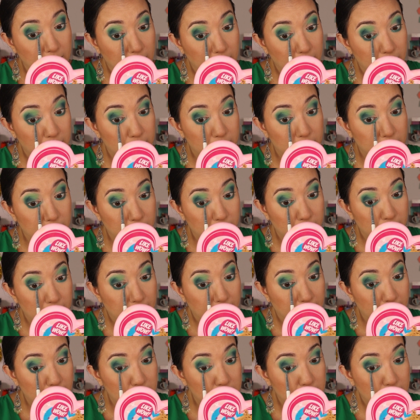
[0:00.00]
on the lower
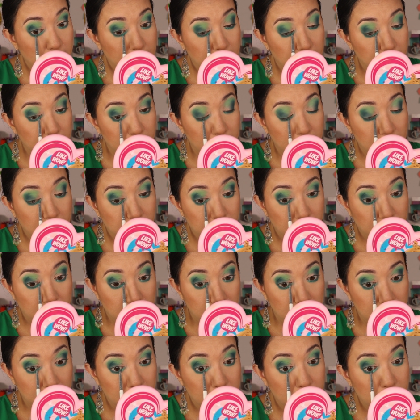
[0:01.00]
lash line, but come
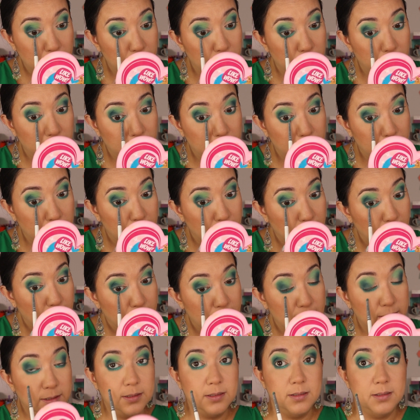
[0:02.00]
on, look how pretty
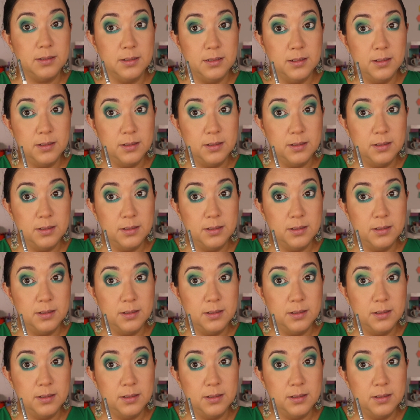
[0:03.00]
that is.